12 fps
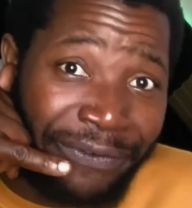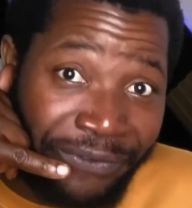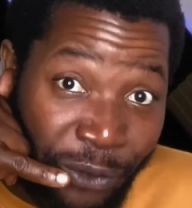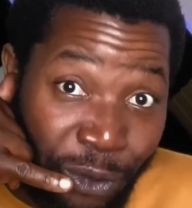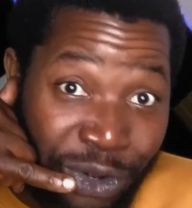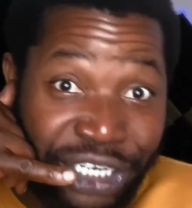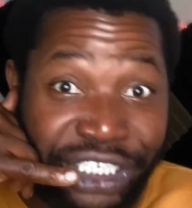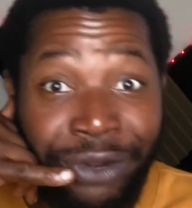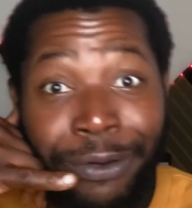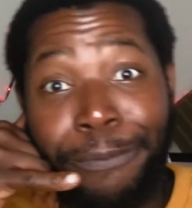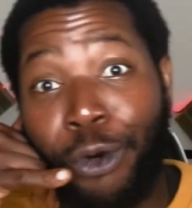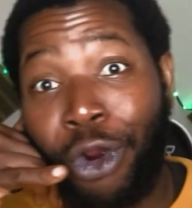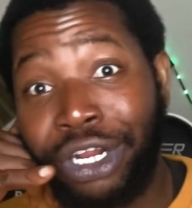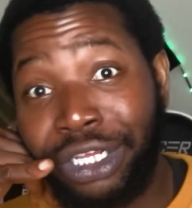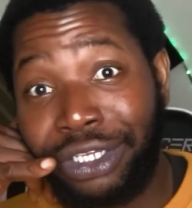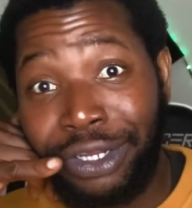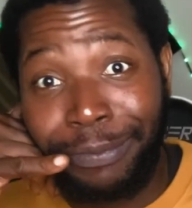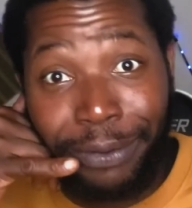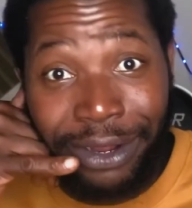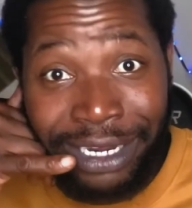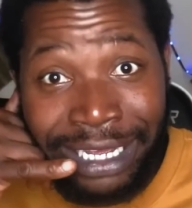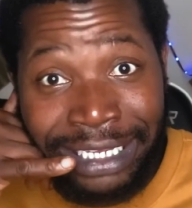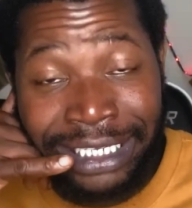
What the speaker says: foolish and report it to the police,